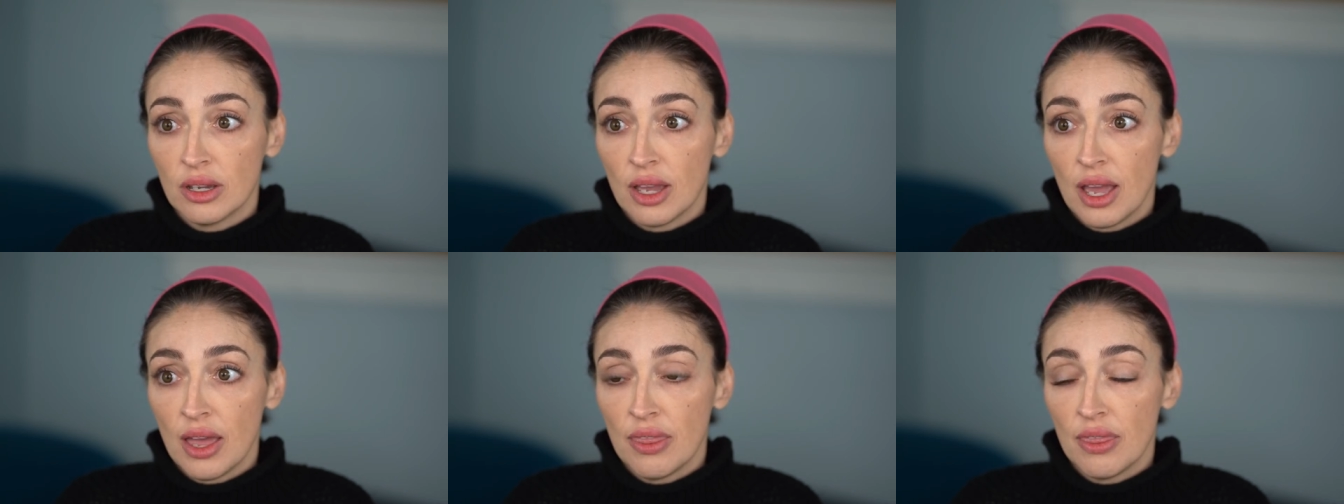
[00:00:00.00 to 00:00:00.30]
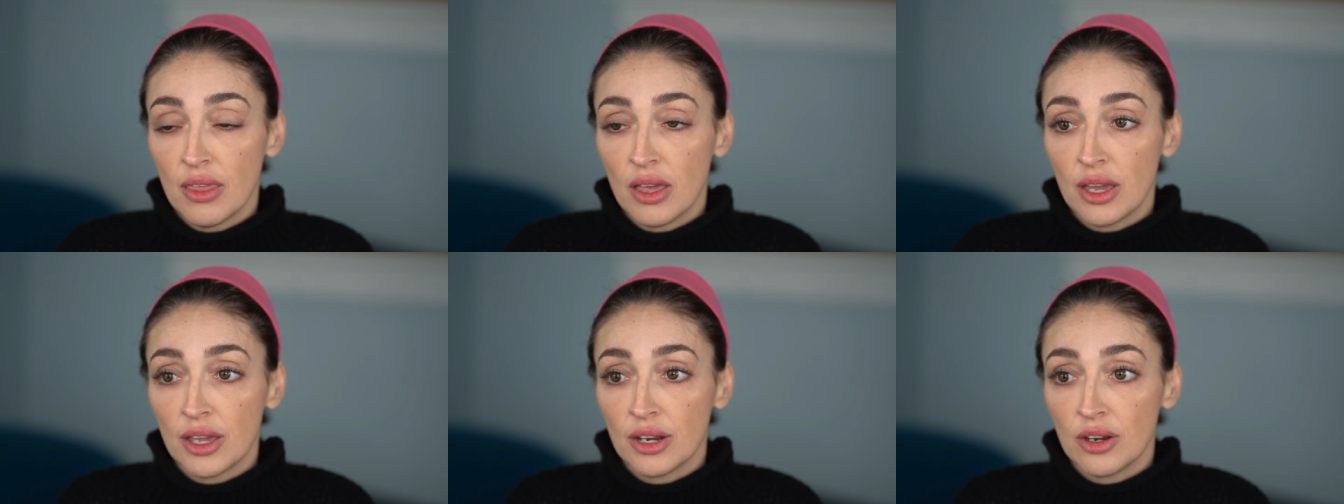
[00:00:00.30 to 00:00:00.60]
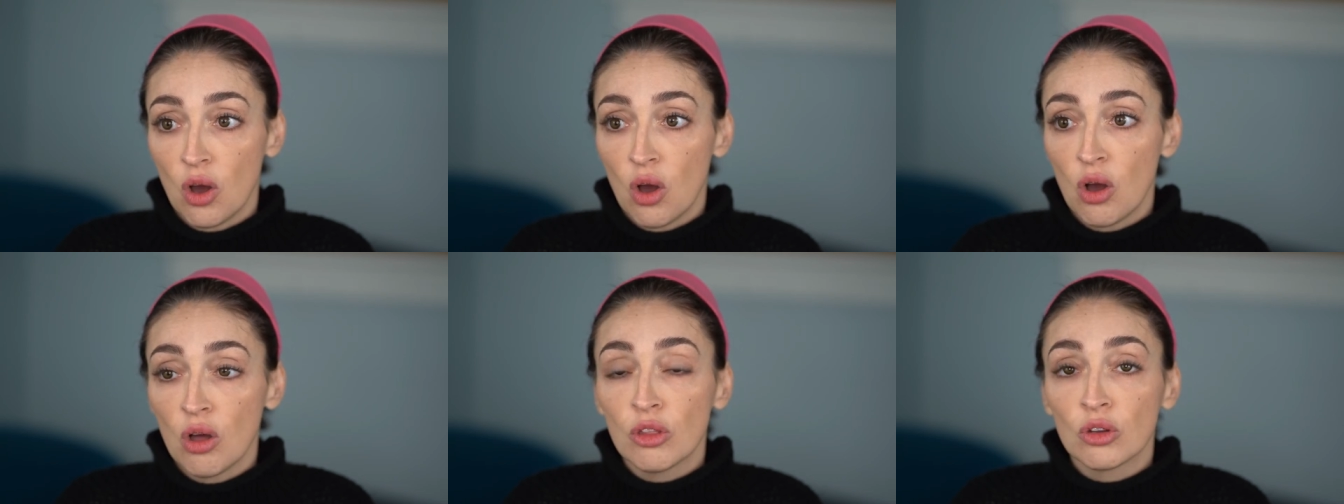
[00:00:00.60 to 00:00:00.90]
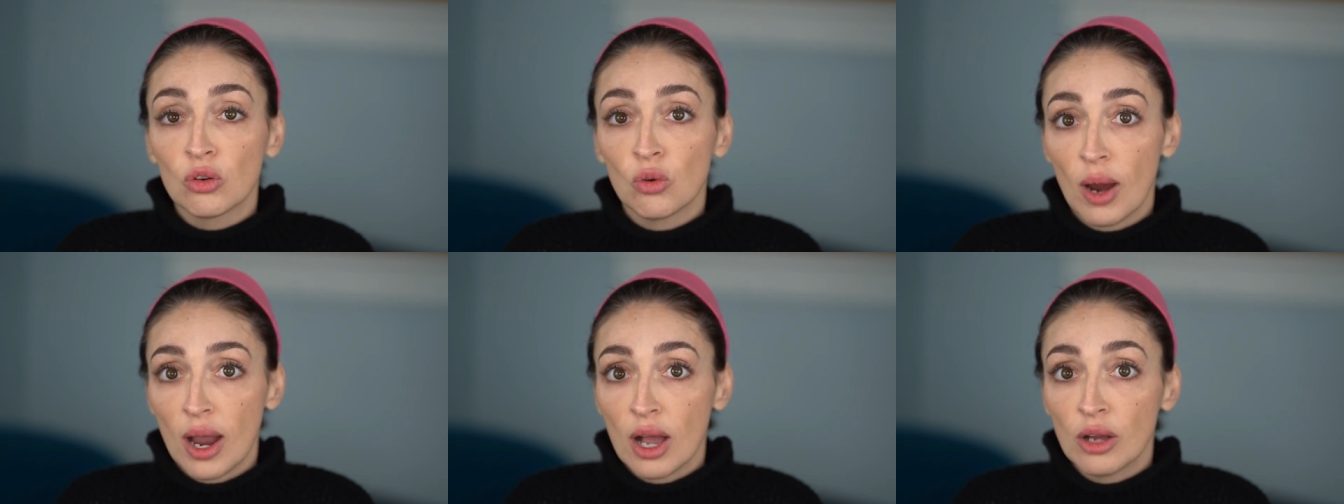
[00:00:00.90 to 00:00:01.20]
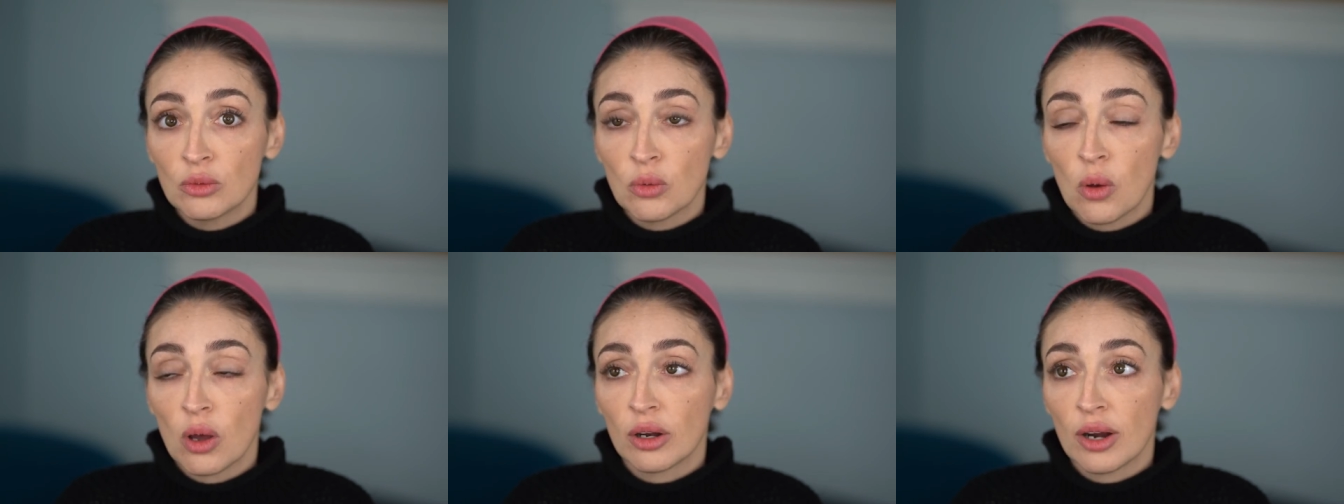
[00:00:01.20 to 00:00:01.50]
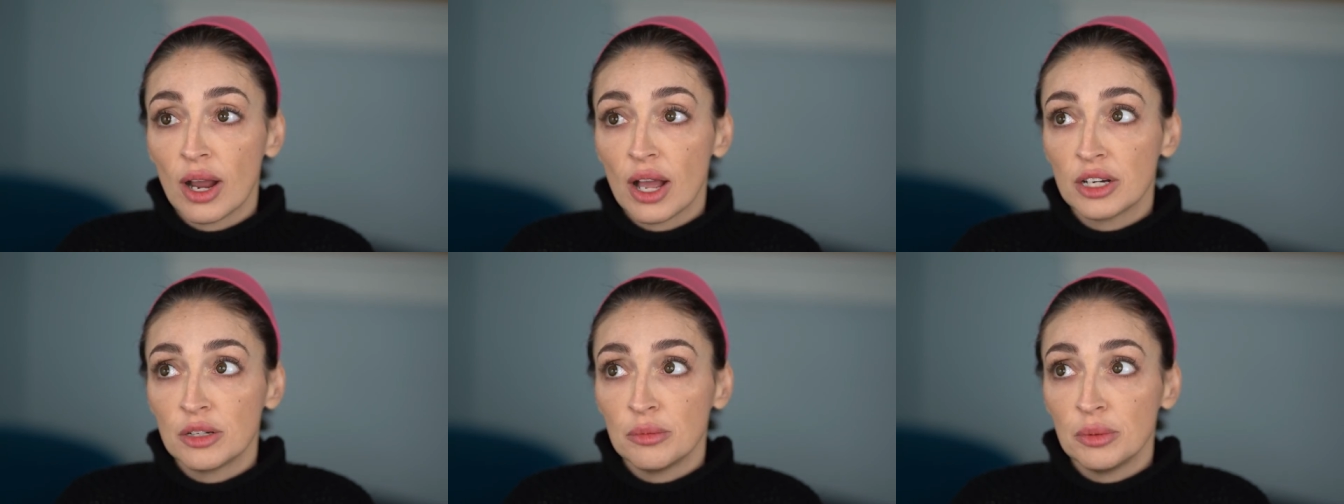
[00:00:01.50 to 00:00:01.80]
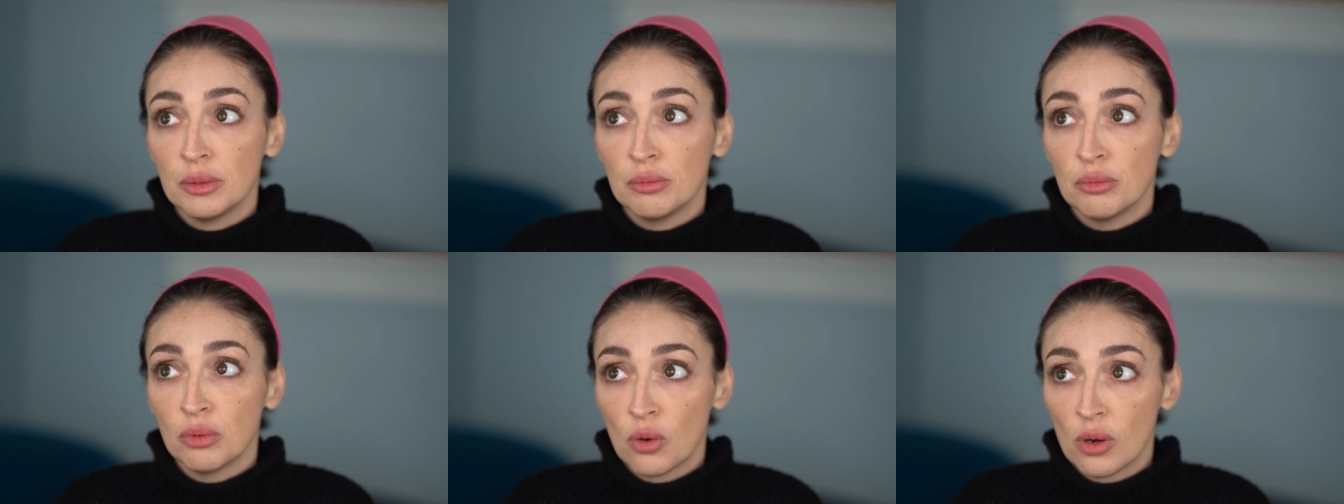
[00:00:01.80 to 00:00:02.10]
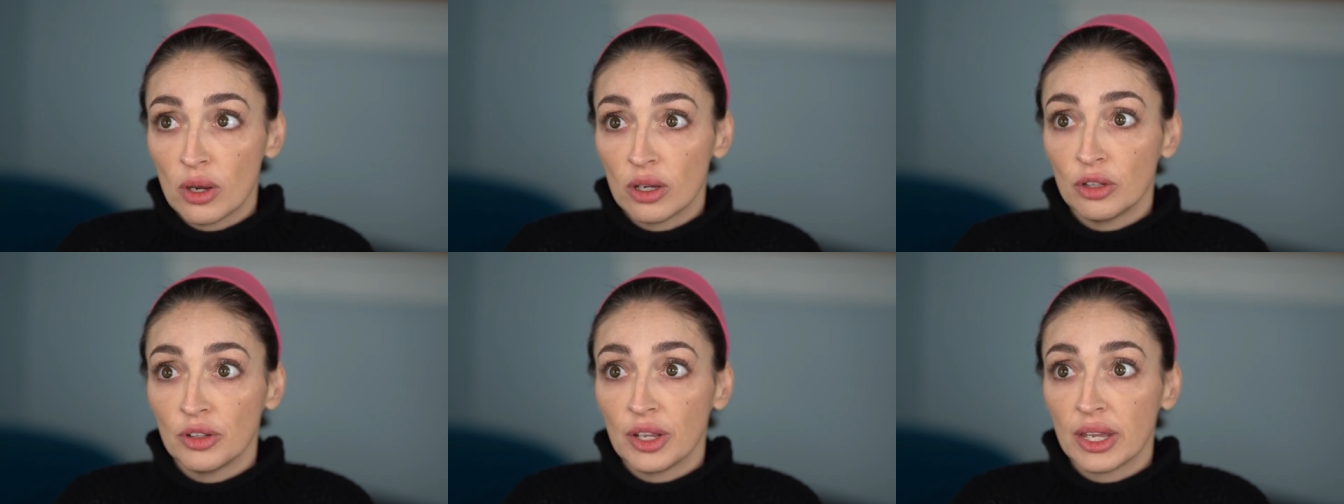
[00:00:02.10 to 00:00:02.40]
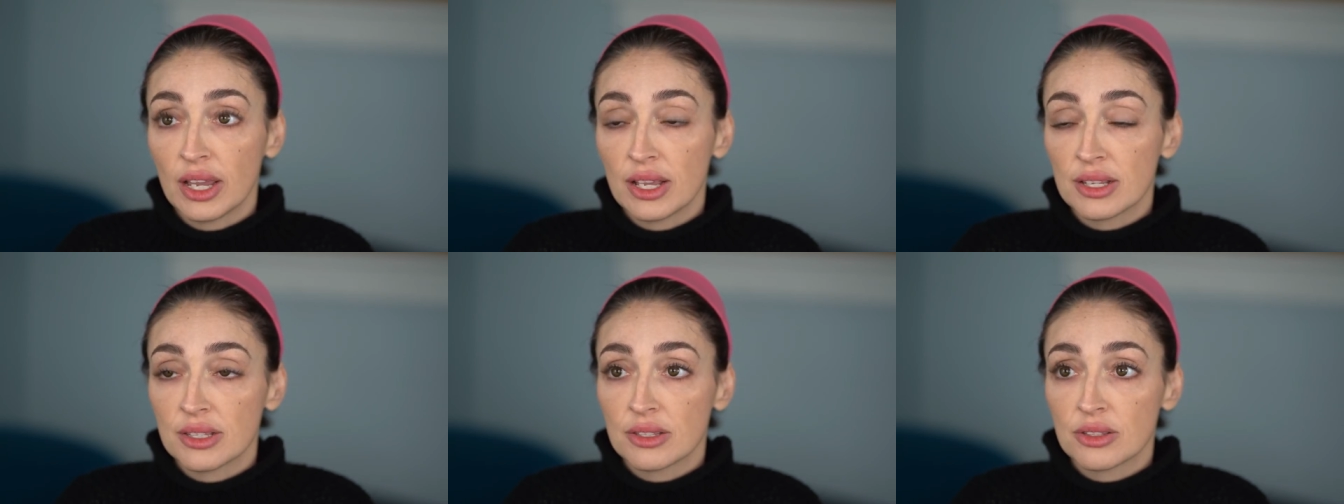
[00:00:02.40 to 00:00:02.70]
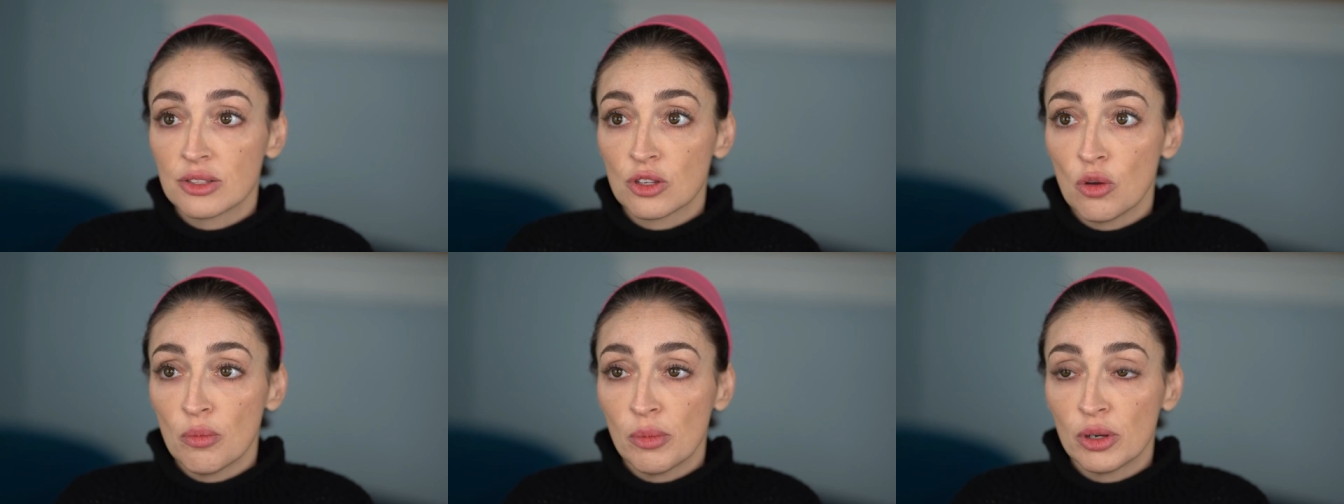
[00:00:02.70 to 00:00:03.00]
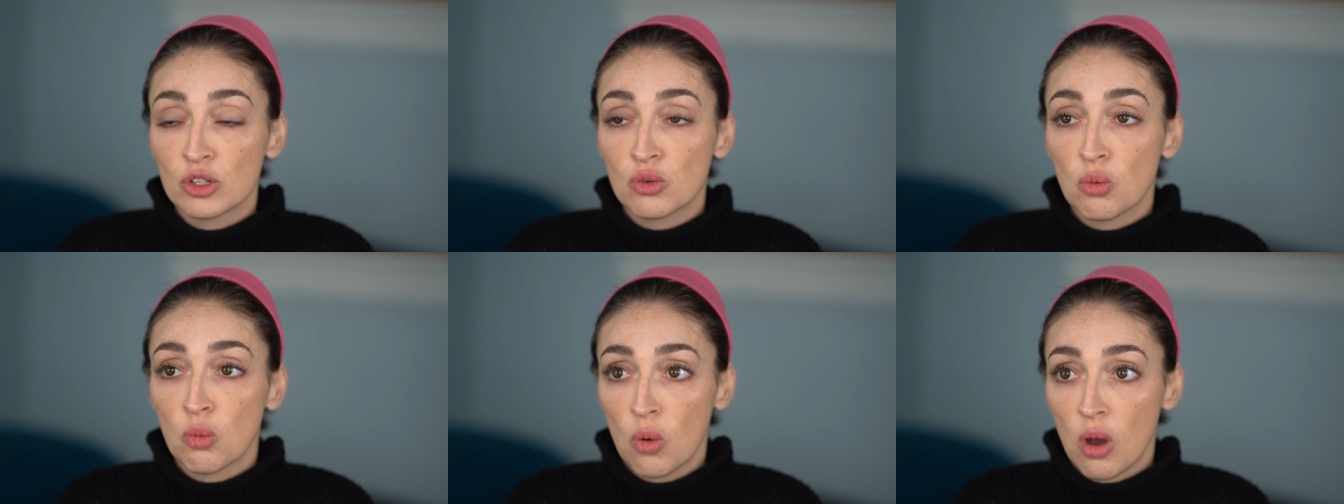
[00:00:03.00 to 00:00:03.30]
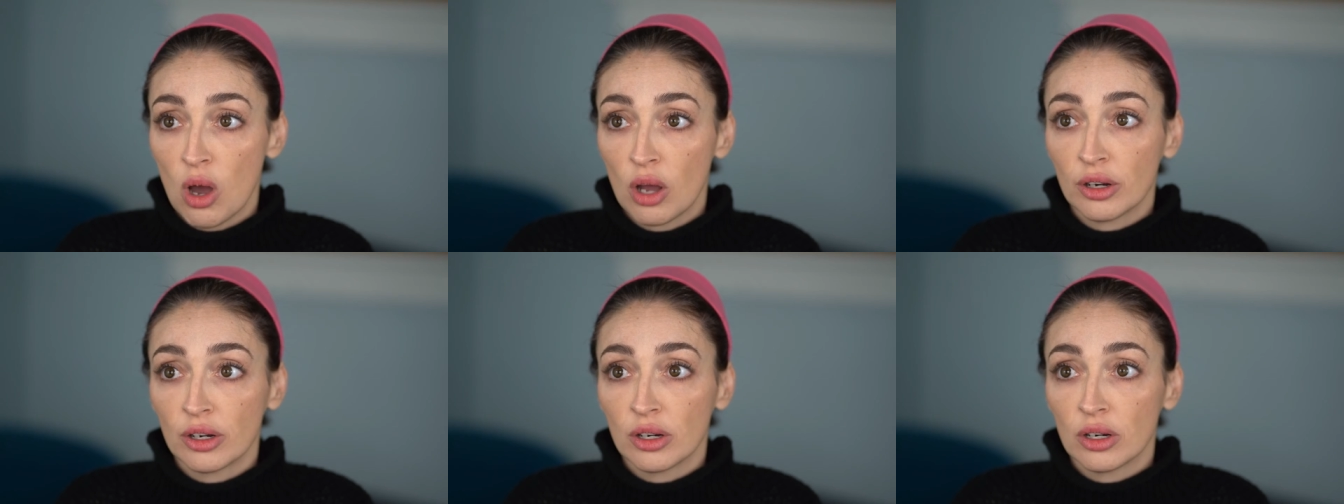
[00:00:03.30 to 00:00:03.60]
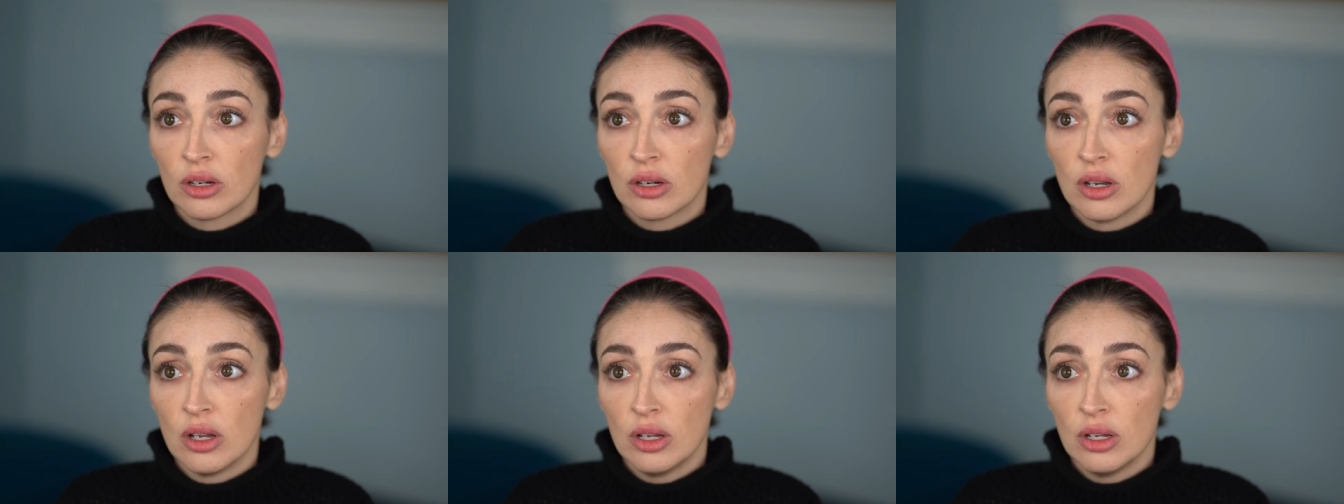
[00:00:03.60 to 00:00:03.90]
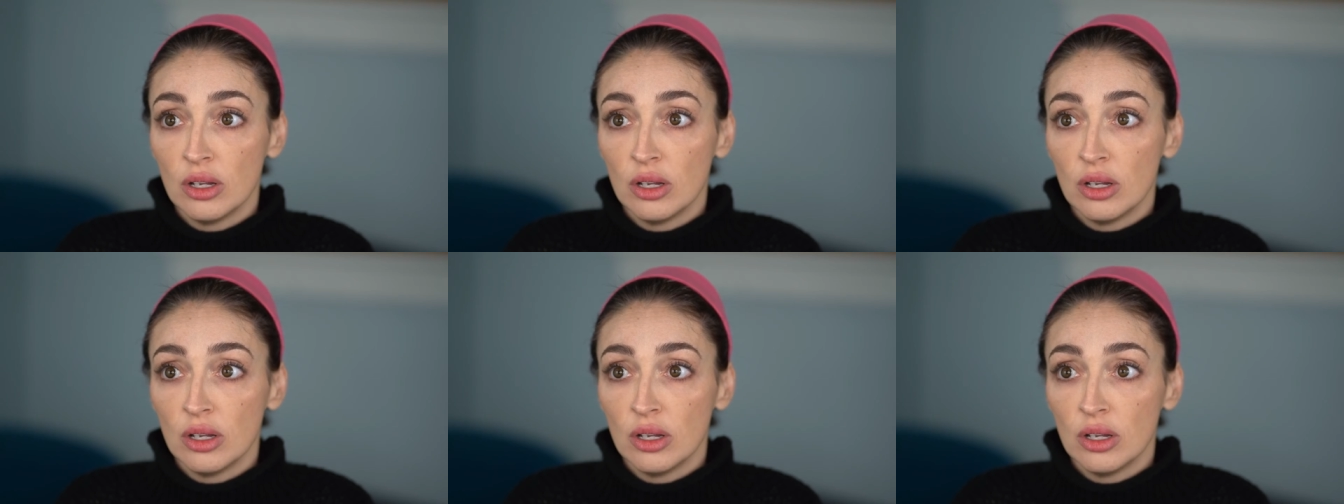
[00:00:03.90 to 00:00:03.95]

And then all the groundwater had to be boiled. I guess so much water